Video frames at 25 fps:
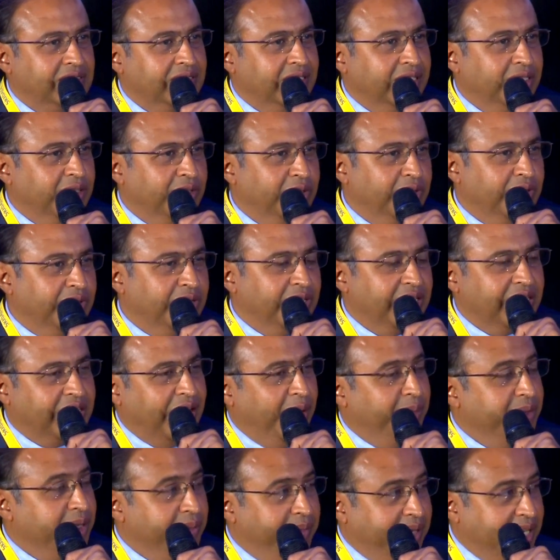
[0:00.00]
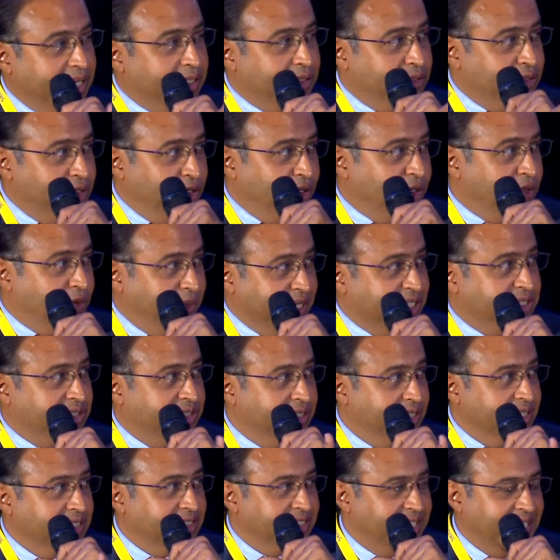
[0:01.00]
and coming back to your
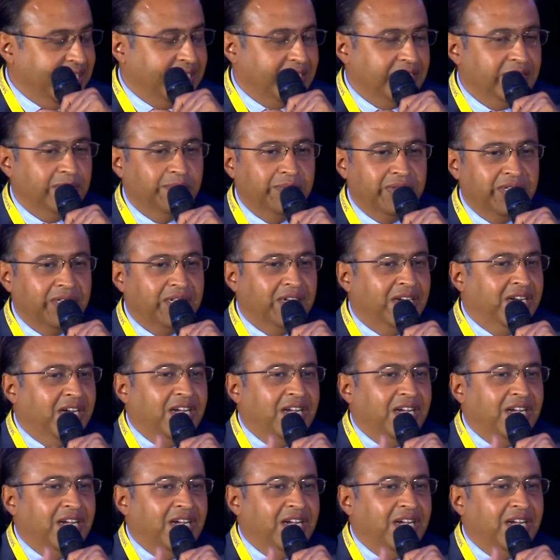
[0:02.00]
question exactly, but